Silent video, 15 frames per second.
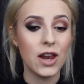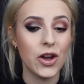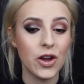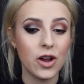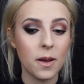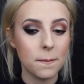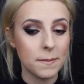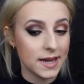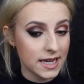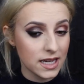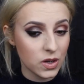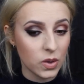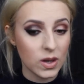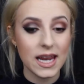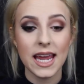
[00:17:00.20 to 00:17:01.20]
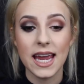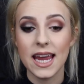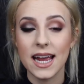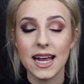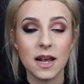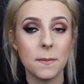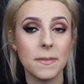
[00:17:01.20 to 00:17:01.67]
look, but
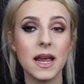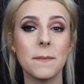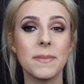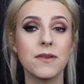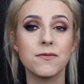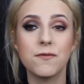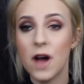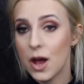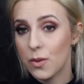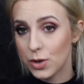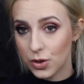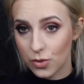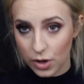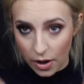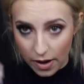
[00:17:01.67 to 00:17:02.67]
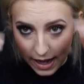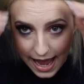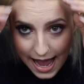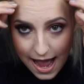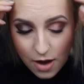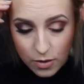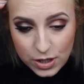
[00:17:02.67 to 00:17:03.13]
equally it can be a bit fun when you're going
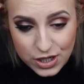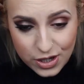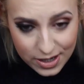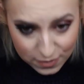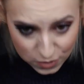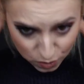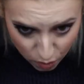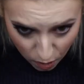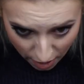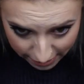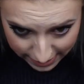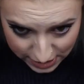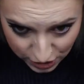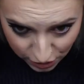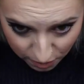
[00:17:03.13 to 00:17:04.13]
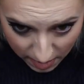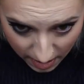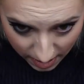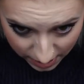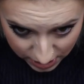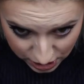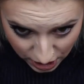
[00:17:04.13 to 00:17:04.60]
out. You don't have to worry too
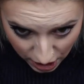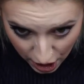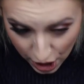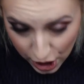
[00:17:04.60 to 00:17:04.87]
much.